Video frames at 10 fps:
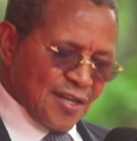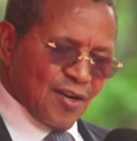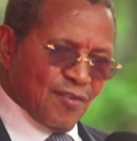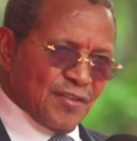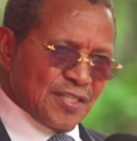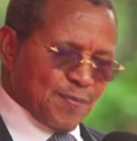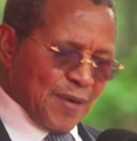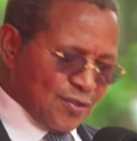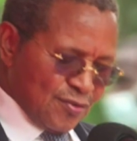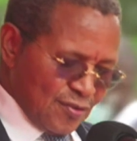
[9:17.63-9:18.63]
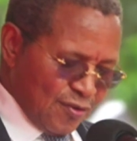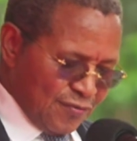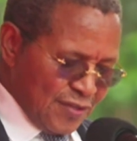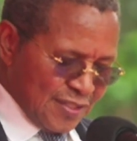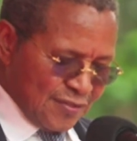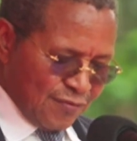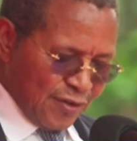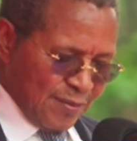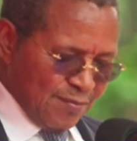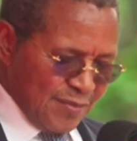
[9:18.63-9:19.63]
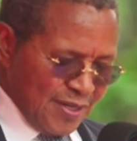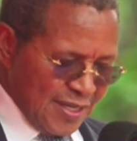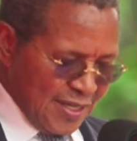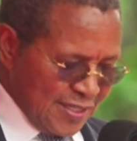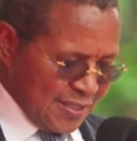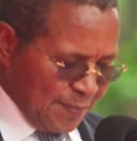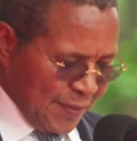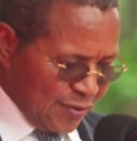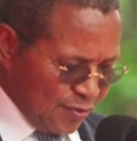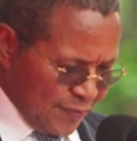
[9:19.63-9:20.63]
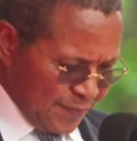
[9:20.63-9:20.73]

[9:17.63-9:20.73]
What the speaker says: of this forum as the patron.